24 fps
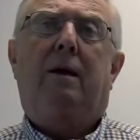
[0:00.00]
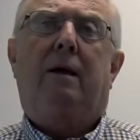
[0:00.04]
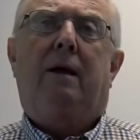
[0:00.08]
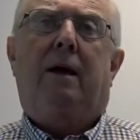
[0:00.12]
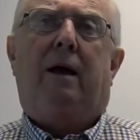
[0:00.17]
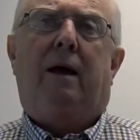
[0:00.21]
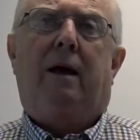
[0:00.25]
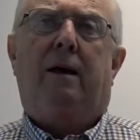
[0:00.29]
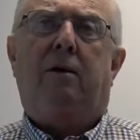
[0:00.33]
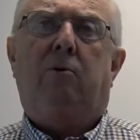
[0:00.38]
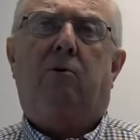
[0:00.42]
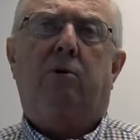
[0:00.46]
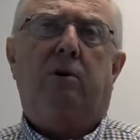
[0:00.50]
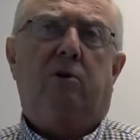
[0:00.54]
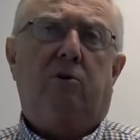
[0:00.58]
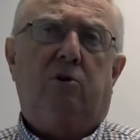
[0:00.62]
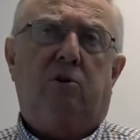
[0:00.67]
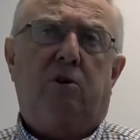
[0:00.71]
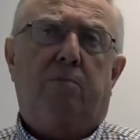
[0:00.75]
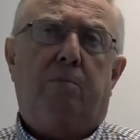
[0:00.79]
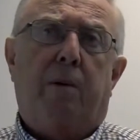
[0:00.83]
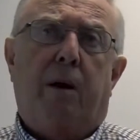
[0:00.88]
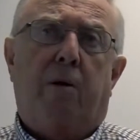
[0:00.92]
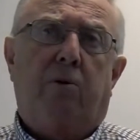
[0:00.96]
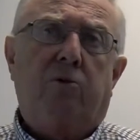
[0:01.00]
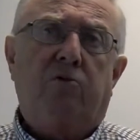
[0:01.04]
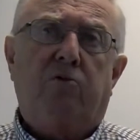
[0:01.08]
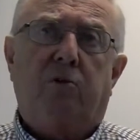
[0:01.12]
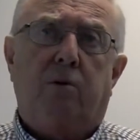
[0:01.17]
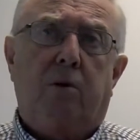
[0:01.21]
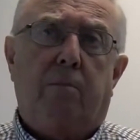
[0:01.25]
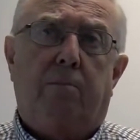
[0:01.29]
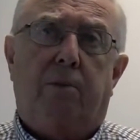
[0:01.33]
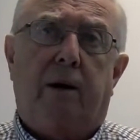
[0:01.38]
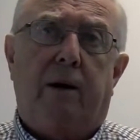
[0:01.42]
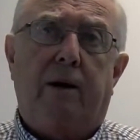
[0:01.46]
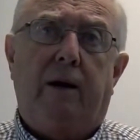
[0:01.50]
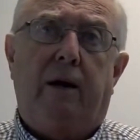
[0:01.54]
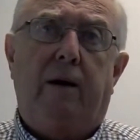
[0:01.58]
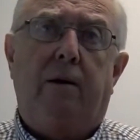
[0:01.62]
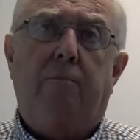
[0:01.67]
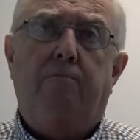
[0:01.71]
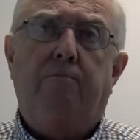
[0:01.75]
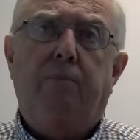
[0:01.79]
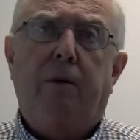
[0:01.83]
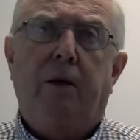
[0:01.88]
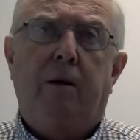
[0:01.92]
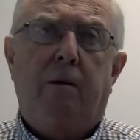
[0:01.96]
and or your spouse or a buddy,
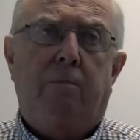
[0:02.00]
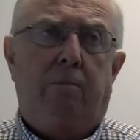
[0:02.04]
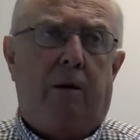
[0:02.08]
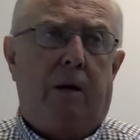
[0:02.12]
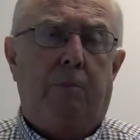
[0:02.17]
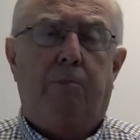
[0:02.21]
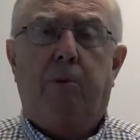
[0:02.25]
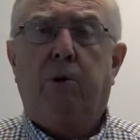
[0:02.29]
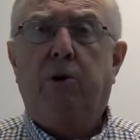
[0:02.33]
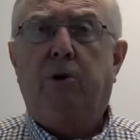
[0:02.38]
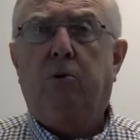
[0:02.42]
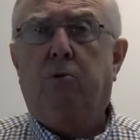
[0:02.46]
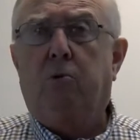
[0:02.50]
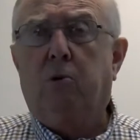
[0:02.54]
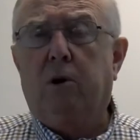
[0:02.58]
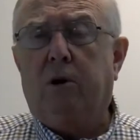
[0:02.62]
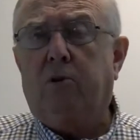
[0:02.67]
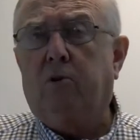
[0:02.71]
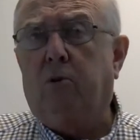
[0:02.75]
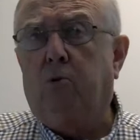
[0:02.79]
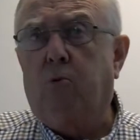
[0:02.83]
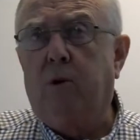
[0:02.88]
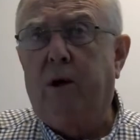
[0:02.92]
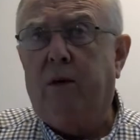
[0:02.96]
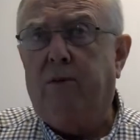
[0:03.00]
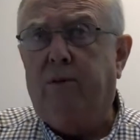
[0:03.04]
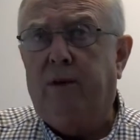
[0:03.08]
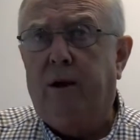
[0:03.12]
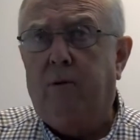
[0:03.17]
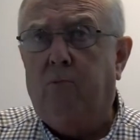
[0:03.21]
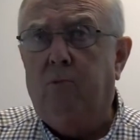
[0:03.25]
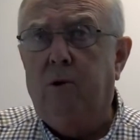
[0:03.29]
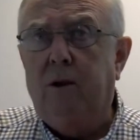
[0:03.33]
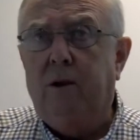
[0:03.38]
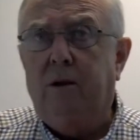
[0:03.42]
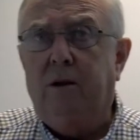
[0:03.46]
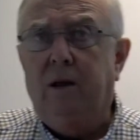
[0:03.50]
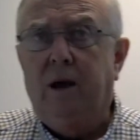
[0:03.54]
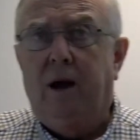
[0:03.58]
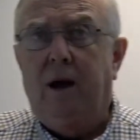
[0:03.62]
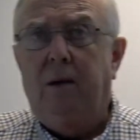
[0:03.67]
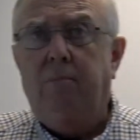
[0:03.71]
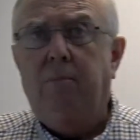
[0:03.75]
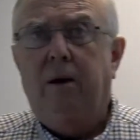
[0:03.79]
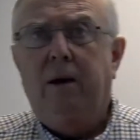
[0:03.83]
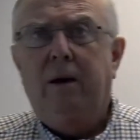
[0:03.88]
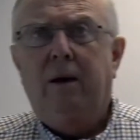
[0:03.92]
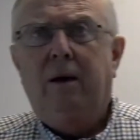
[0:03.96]
people you worked with at one
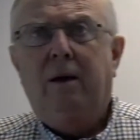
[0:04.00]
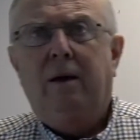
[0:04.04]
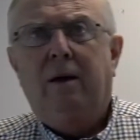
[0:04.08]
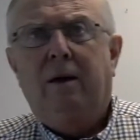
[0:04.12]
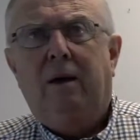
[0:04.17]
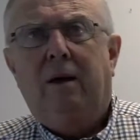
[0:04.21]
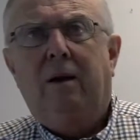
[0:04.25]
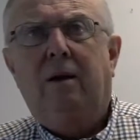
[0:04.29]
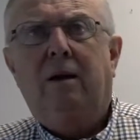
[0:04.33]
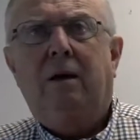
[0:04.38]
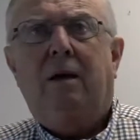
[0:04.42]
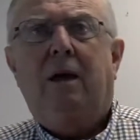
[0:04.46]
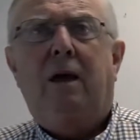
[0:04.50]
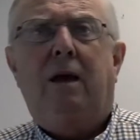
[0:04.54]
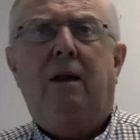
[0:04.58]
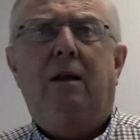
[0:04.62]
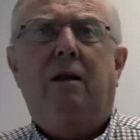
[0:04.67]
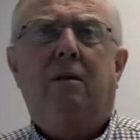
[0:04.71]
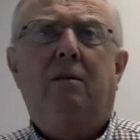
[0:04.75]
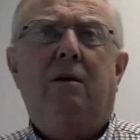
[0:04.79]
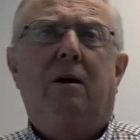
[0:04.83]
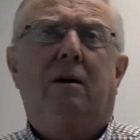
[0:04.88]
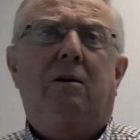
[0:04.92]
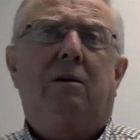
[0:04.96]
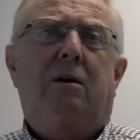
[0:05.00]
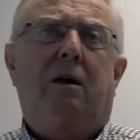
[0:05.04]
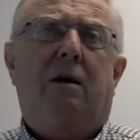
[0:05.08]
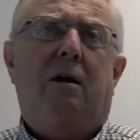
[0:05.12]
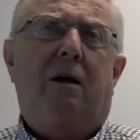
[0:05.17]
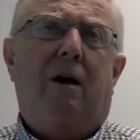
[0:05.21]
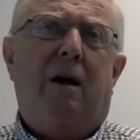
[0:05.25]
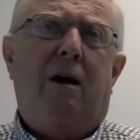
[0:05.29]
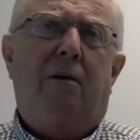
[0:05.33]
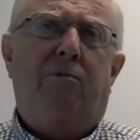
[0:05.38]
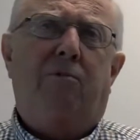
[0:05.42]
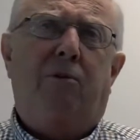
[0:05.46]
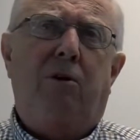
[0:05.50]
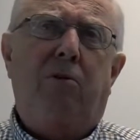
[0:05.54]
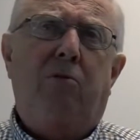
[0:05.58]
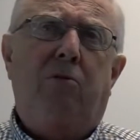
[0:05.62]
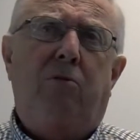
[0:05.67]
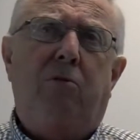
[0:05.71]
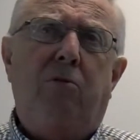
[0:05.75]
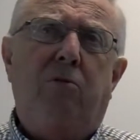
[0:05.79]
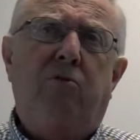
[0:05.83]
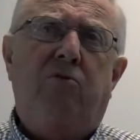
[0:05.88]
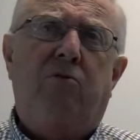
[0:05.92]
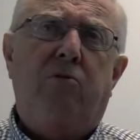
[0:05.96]
time, indicating that after you
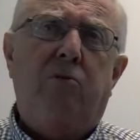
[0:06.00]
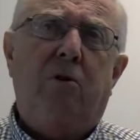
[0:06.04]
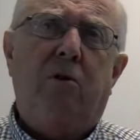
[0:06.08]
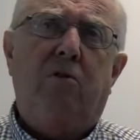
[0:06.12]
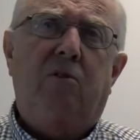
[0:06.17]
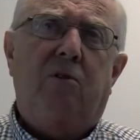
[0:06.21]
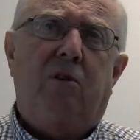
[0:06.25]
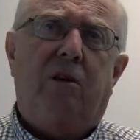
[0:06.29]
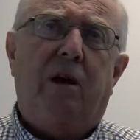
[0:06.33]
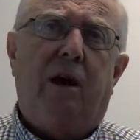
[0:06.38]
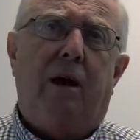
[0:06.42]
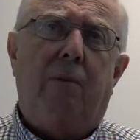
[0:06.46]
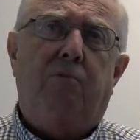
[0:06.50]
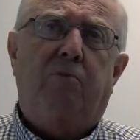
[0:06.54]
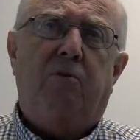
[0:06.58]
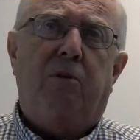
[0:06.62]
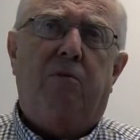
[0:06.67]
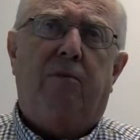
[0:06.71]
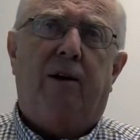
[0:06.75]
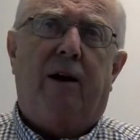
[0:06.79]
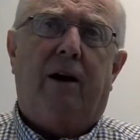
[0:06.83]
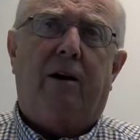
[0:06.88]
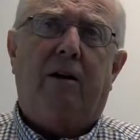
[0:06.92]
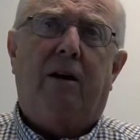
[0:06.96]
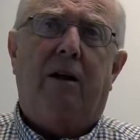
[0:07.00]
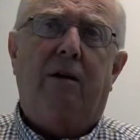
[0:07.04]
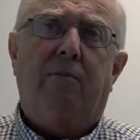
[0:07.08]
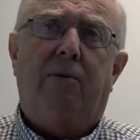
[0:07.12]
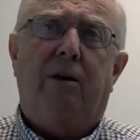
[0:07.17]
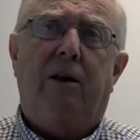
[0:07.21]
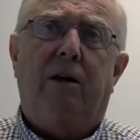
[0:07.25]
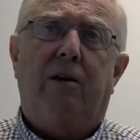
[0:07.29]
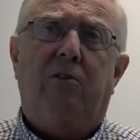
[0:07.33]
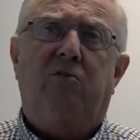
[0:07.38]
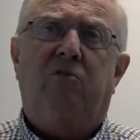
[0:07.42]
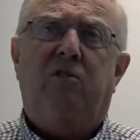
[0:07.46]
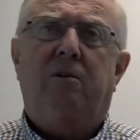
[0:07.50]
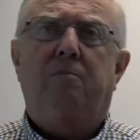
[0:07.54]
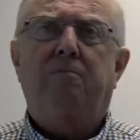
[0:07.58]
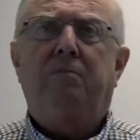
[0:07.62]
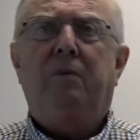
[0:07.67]
do certain types of activities,